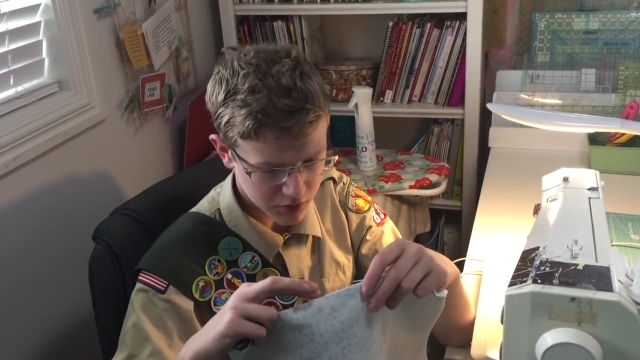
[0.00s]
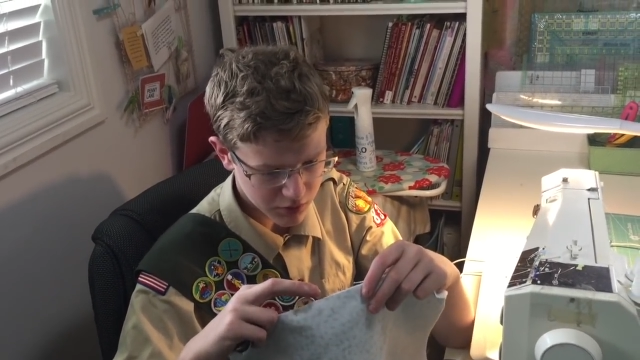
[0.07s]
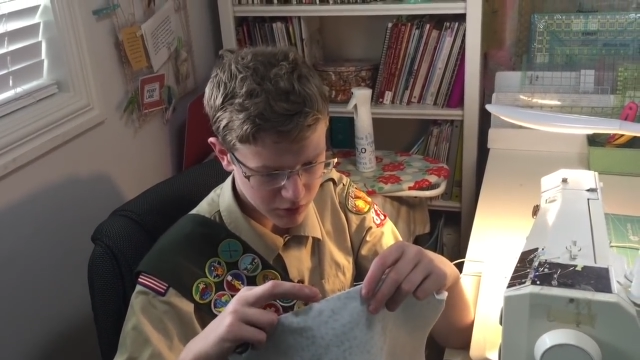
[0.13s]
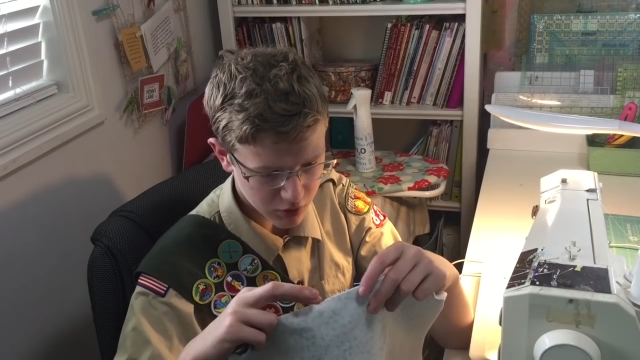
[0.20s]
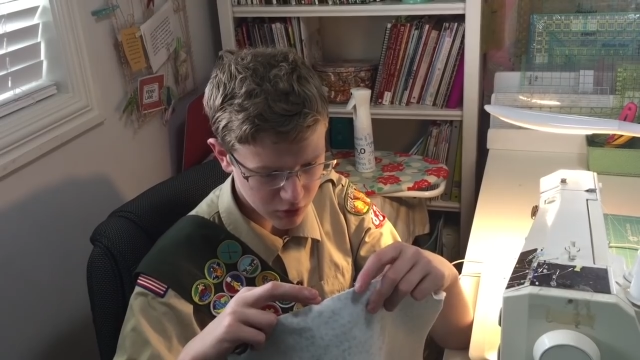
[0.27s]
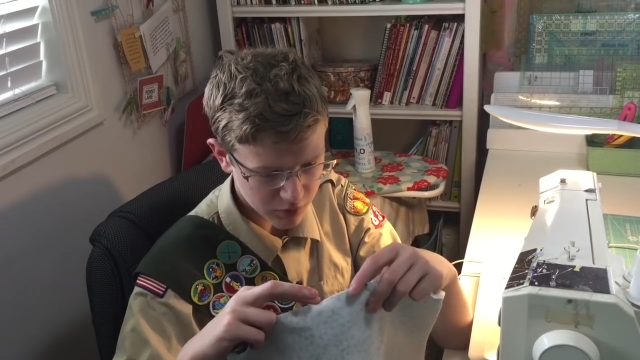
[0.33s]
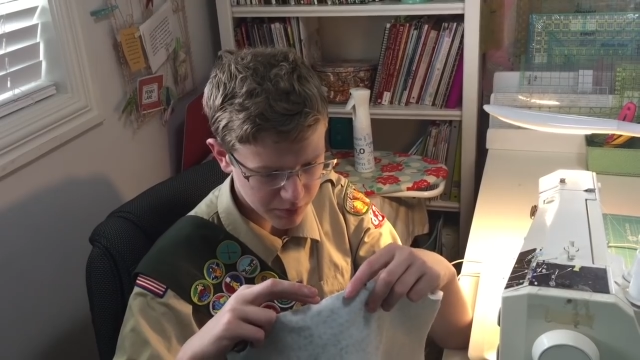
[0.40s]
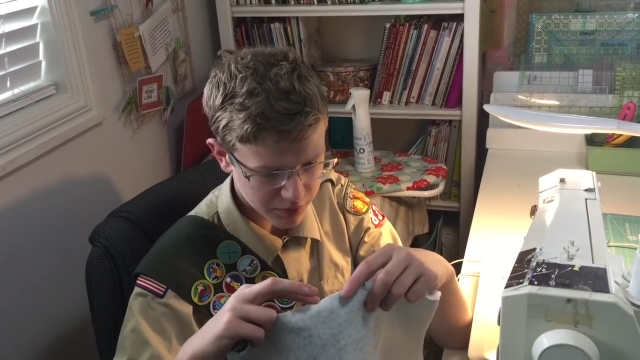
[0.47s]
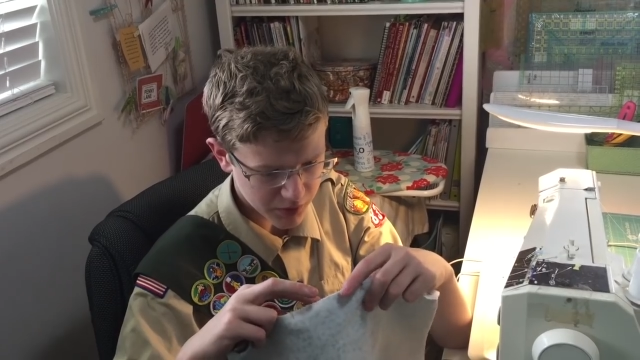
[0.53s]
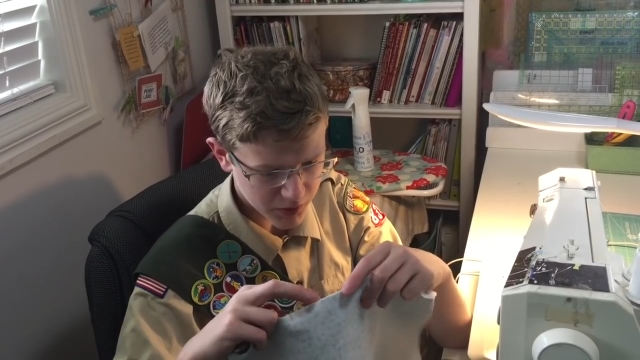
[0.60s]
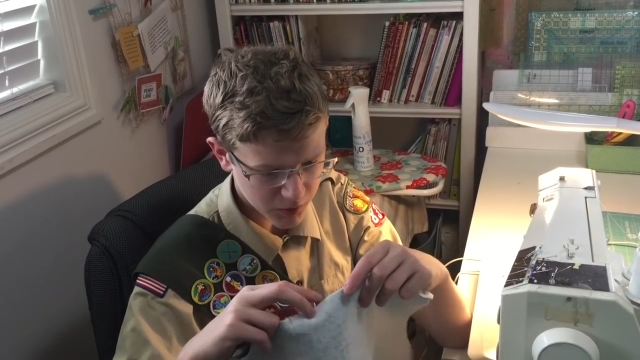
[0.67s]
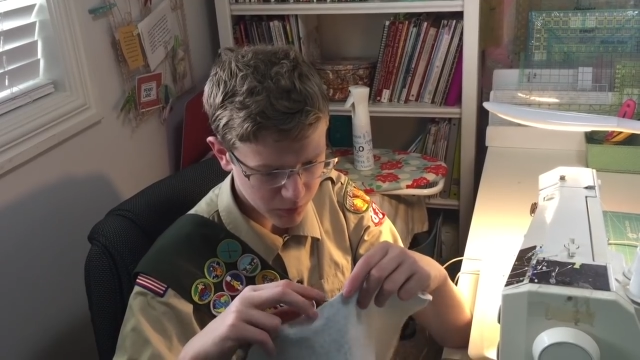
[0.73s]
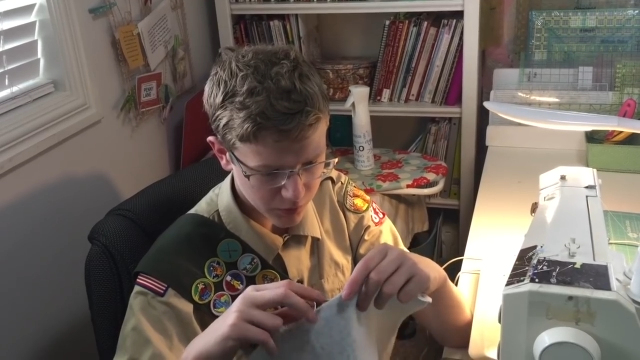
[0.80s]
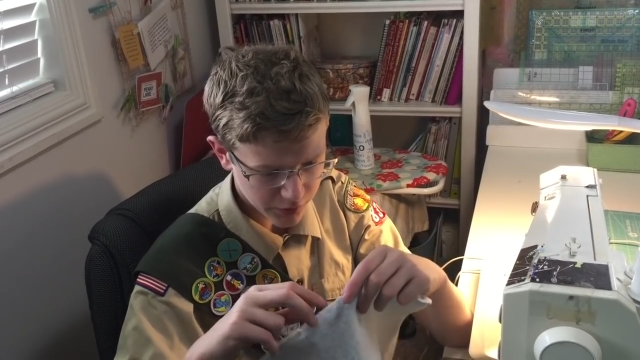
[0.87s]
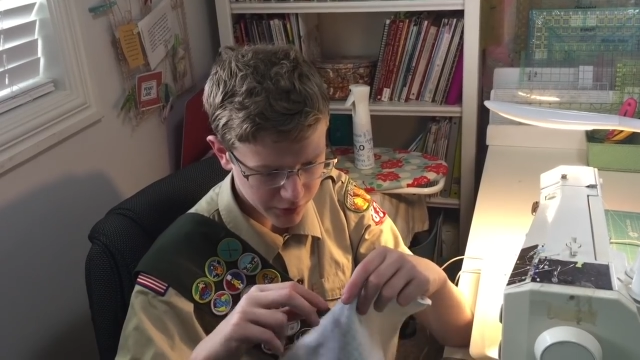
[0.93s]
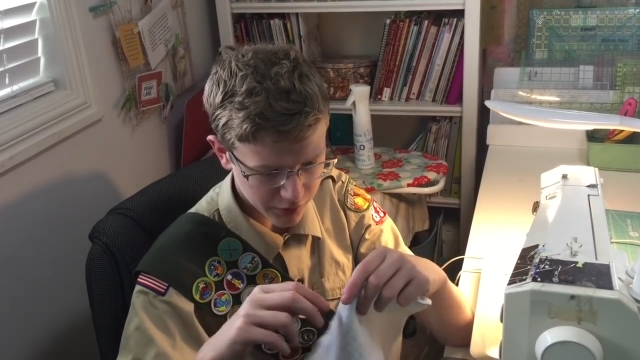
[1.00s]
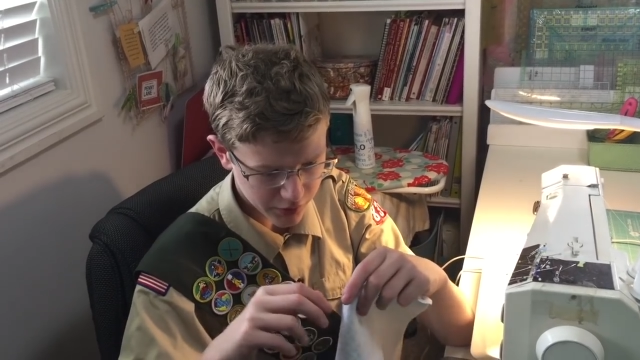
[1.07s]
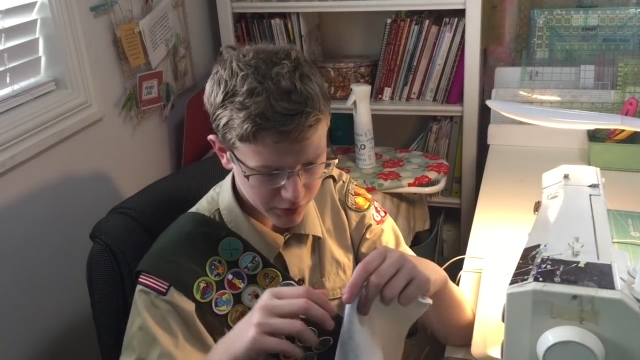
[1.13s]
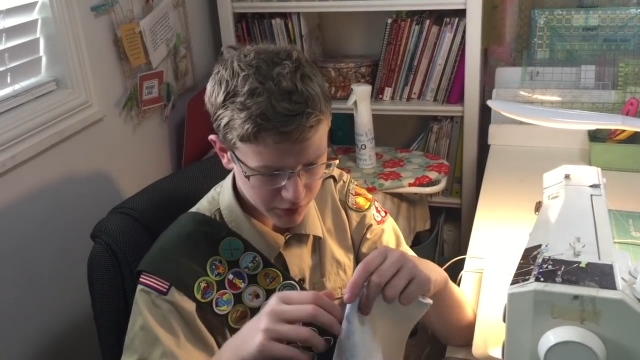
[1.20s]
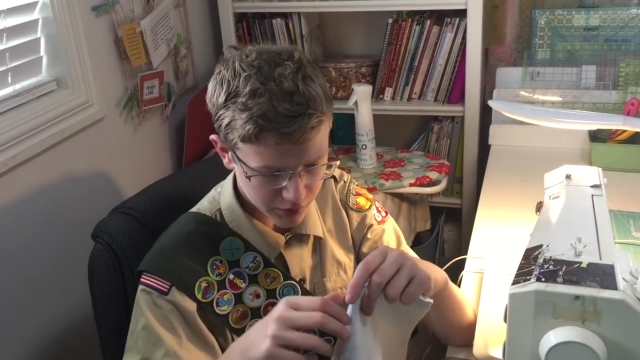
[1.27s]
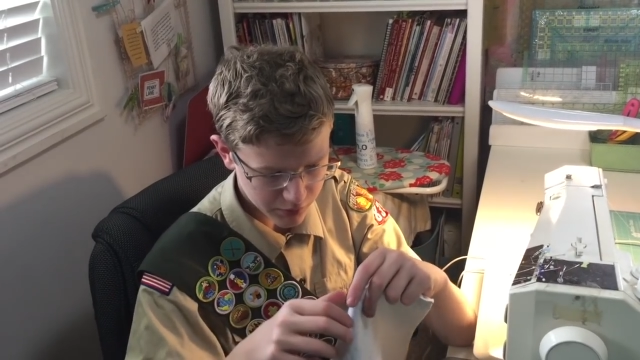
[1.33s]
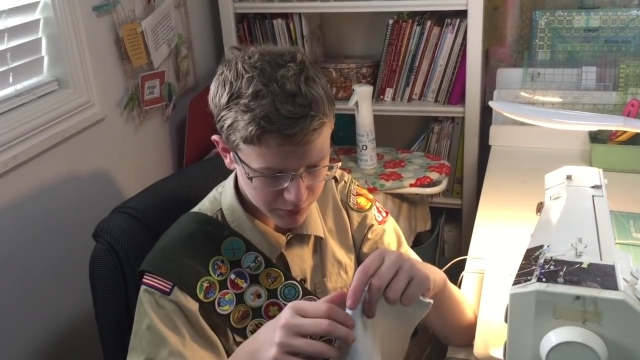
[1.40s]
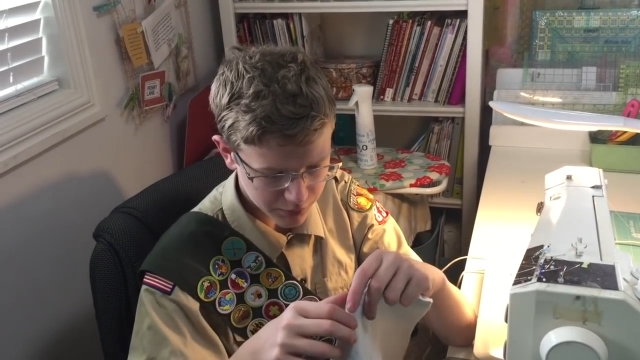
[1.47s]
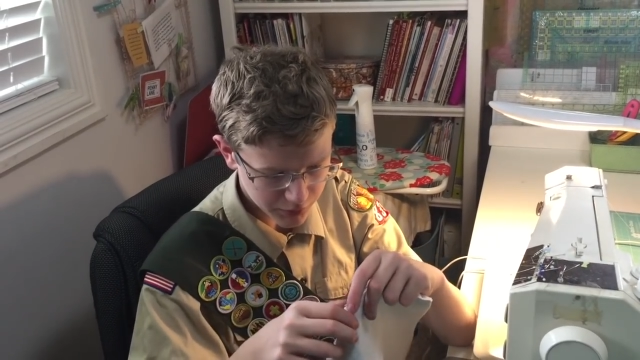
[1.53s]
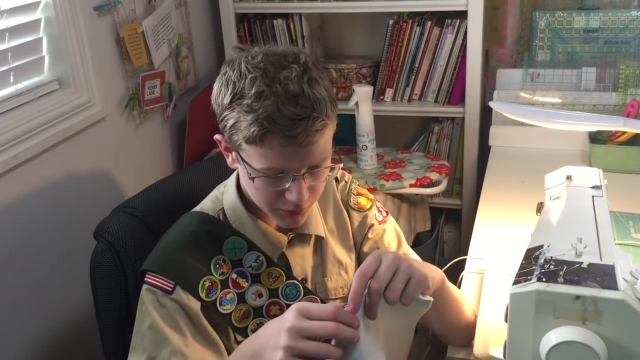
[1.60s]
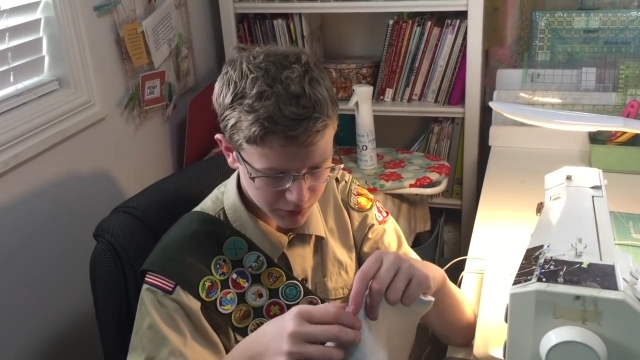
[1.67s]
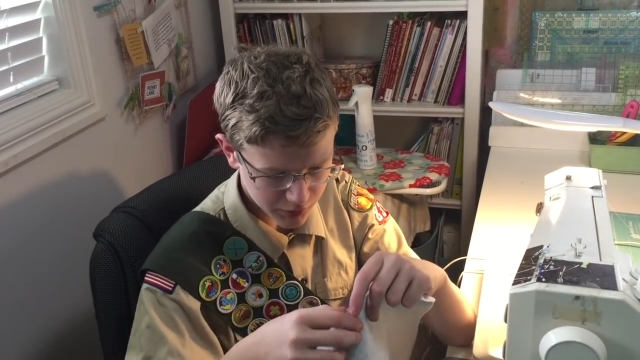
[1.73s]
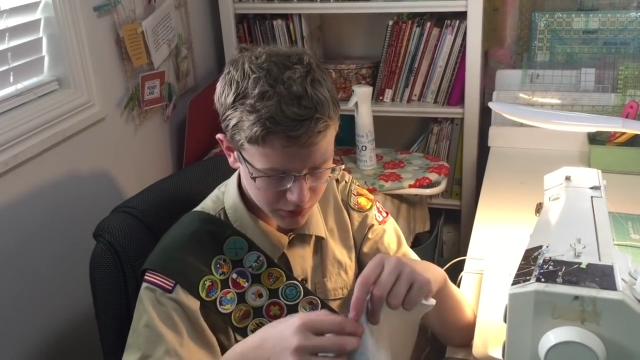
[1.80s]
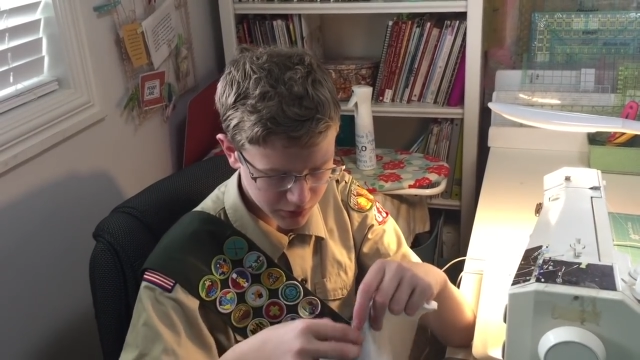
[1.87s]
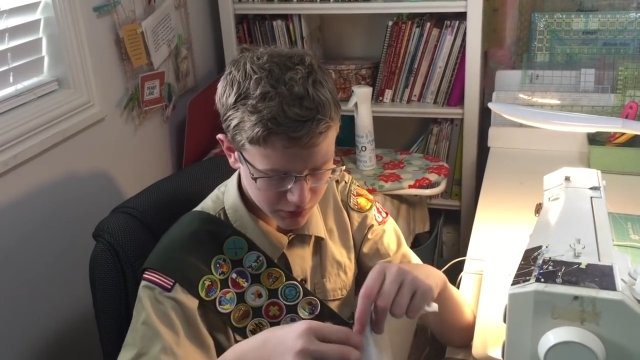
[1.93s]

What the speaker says: the opening where you're gonna put in